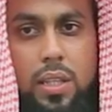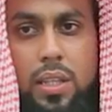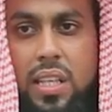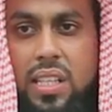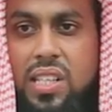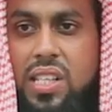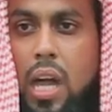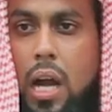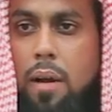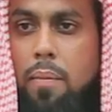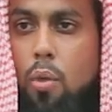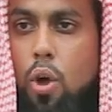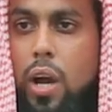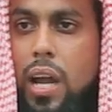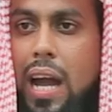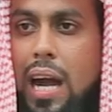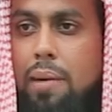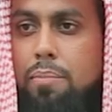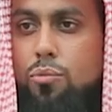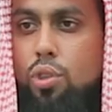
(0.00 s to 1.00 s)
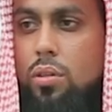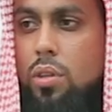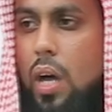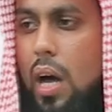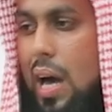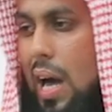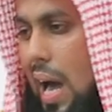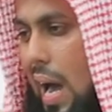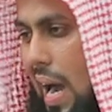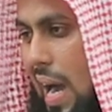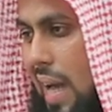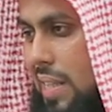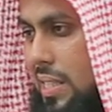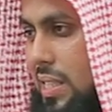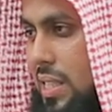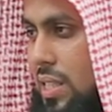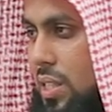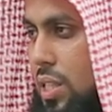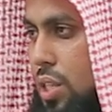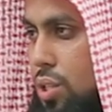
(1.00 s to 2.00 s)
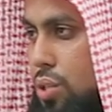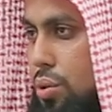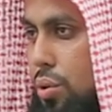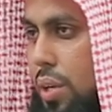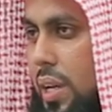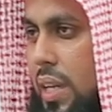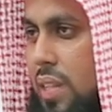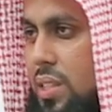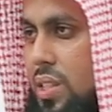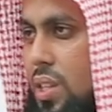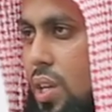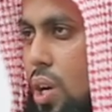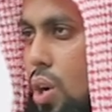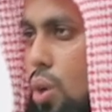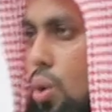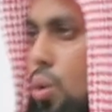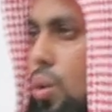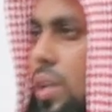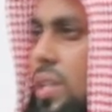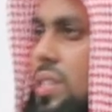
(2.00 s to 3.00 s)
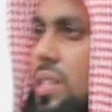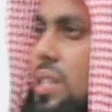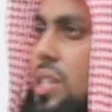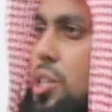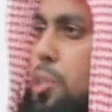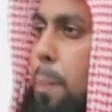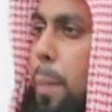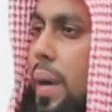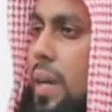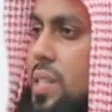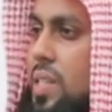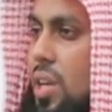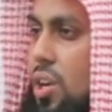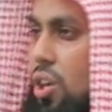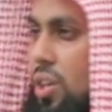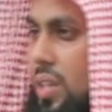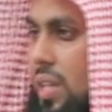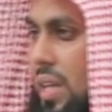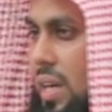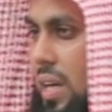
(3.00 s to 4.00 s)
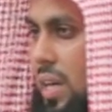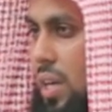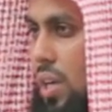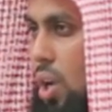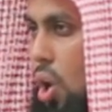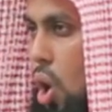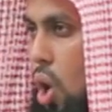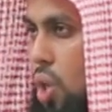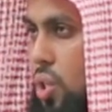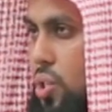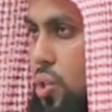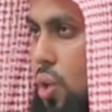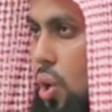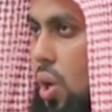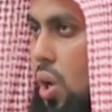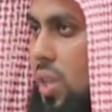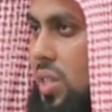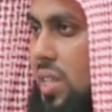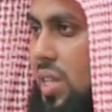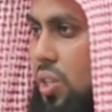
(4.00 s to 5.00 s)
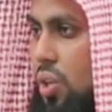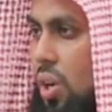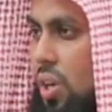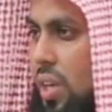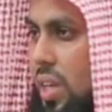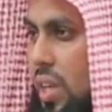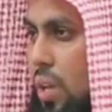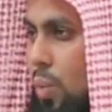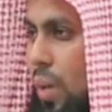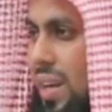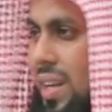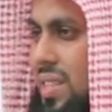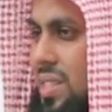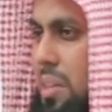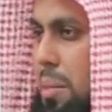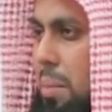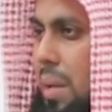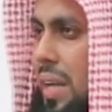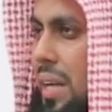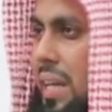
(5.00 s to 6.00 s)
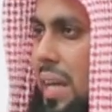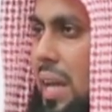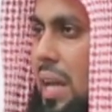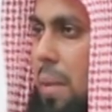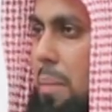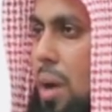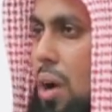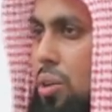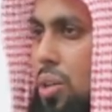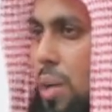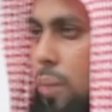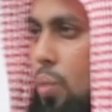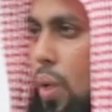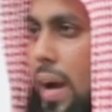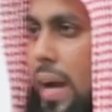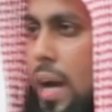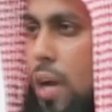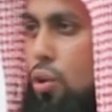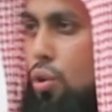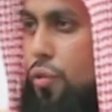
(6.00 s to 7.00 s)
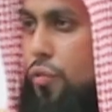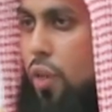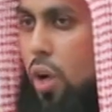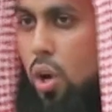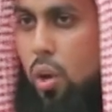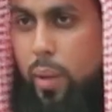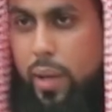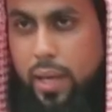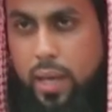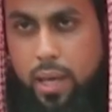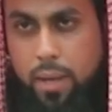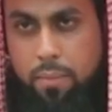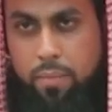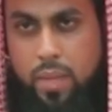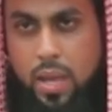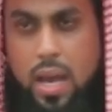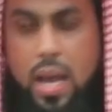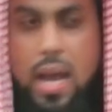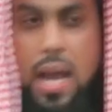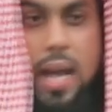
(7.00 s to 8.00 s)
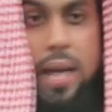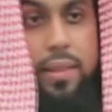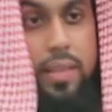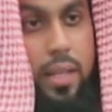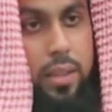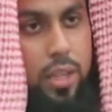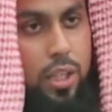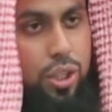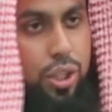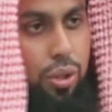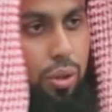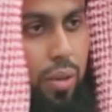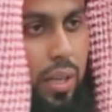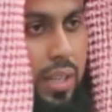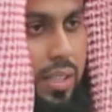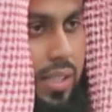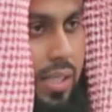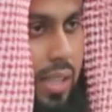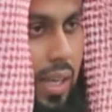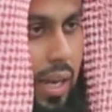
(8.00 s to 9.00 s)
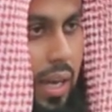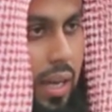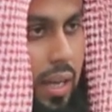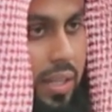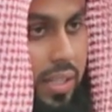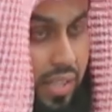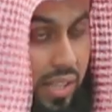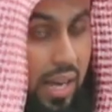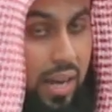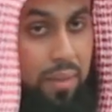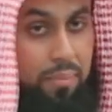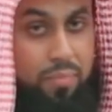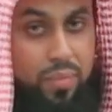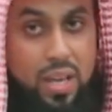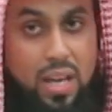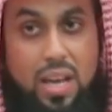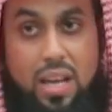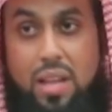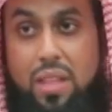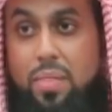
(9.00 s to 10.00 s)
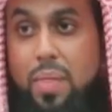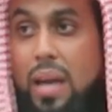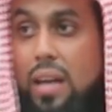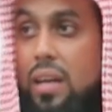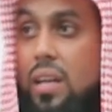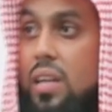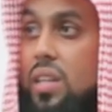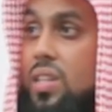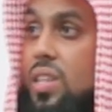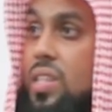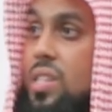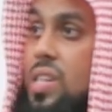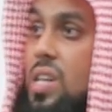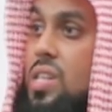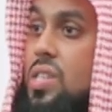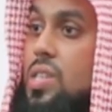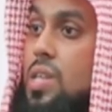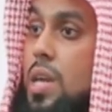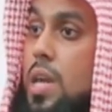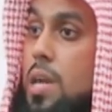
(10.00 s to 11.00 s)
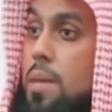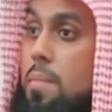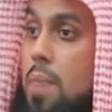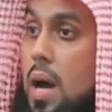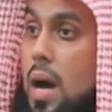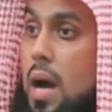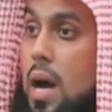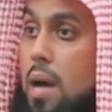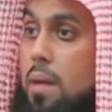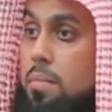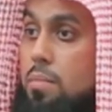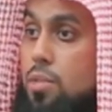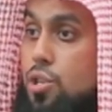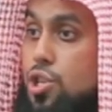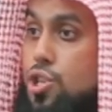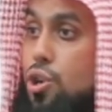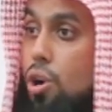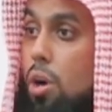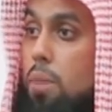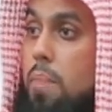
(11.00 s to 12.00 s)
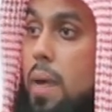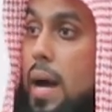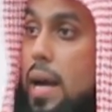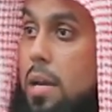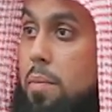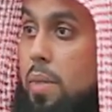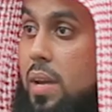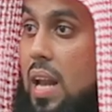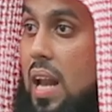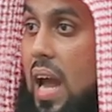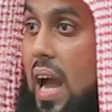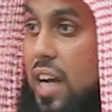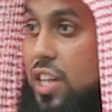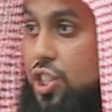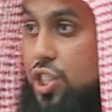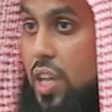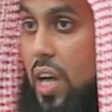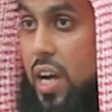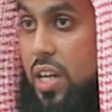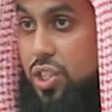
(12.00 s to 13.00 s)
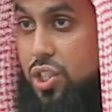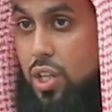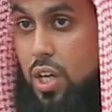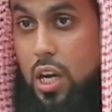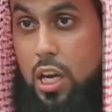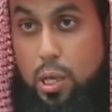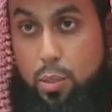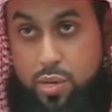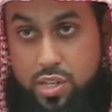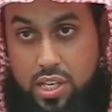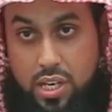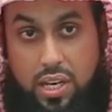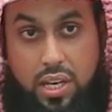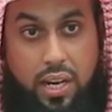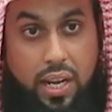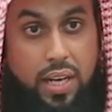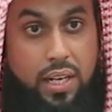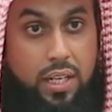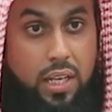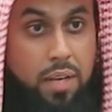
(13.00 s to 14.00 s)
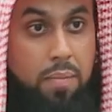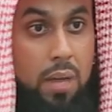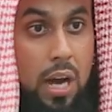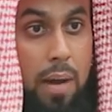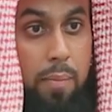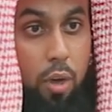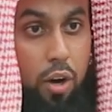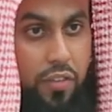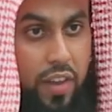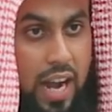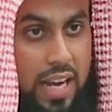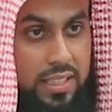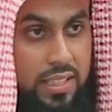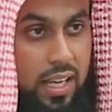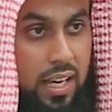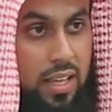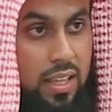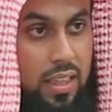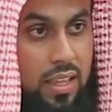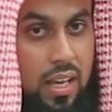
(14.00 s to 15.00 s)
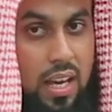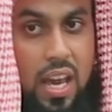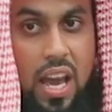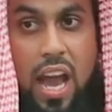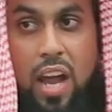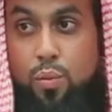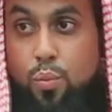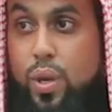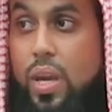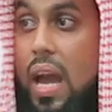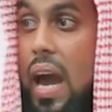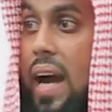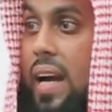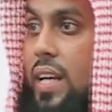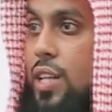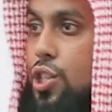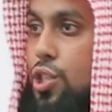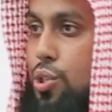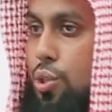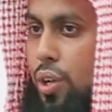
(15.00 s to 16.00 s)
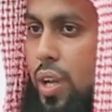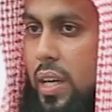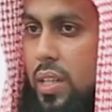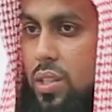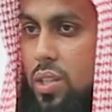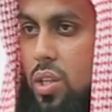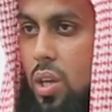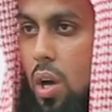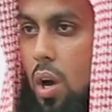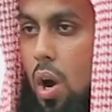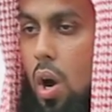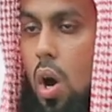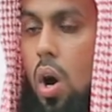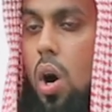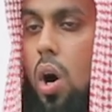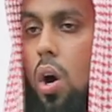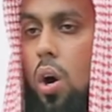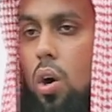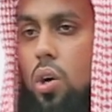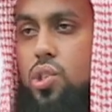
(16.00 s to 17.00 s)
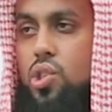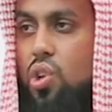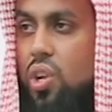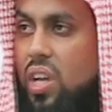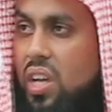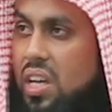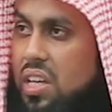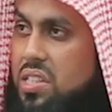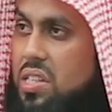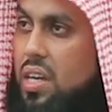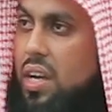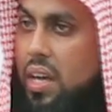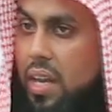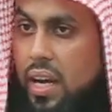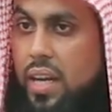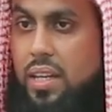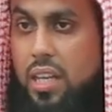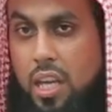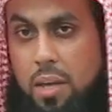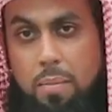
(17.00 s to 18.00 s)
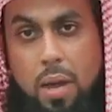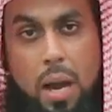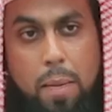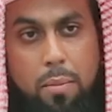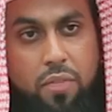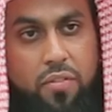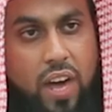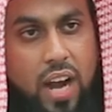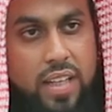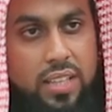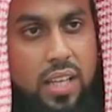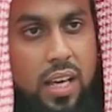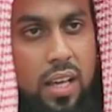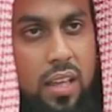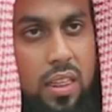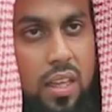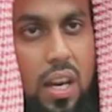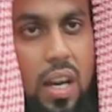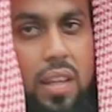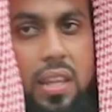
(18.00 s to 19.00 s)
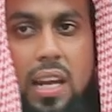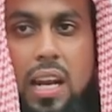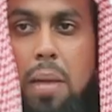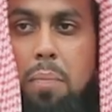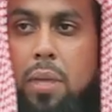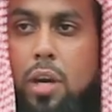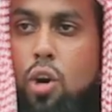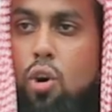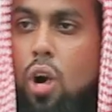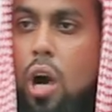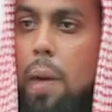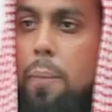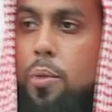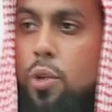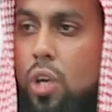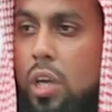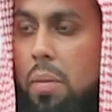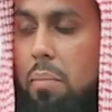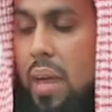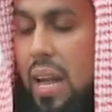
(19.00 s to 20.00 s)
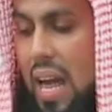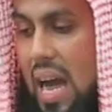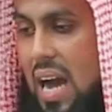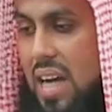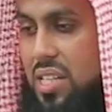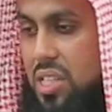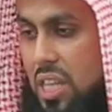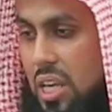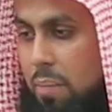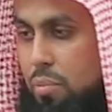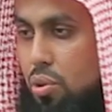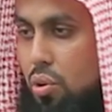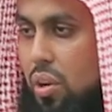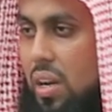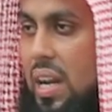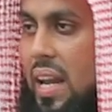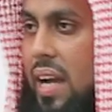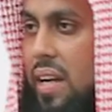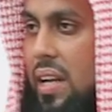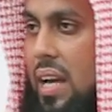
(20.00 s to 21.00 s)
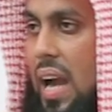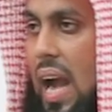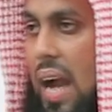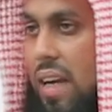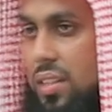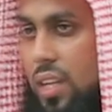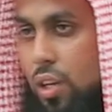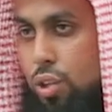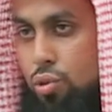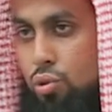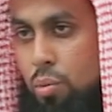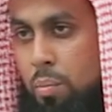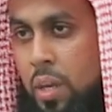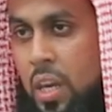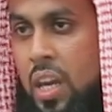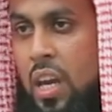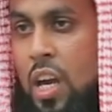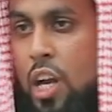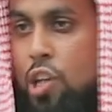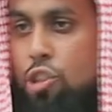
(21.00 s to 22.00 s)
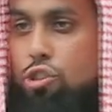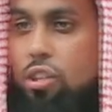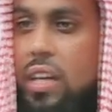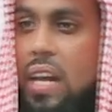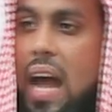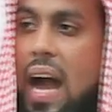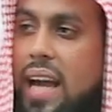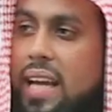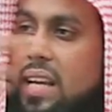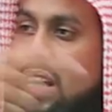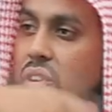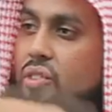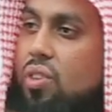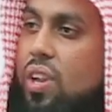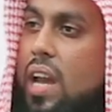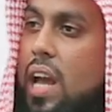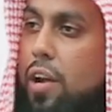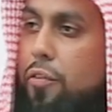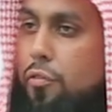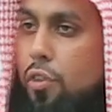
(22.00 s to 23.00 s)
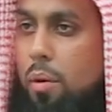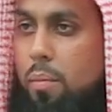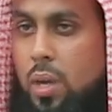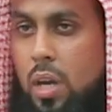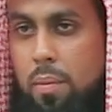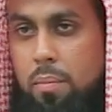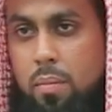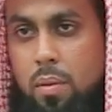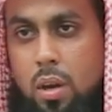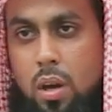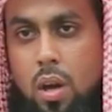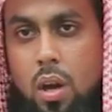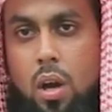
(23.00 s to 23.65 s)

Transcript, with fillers: this young boy Abdullah asks the students, who is this person on the horse or on the donkey? What is the big deal about him? Why are you following him? Then the students say, said that this is Imam Shu'ba ibn al-Hajjaj. He was a great Imam of Hadith and we are his students. Oh, so he is a great Imam of Hadith. Then let me go up to him and ask him to relate a Hadith to me so that I can relate from him.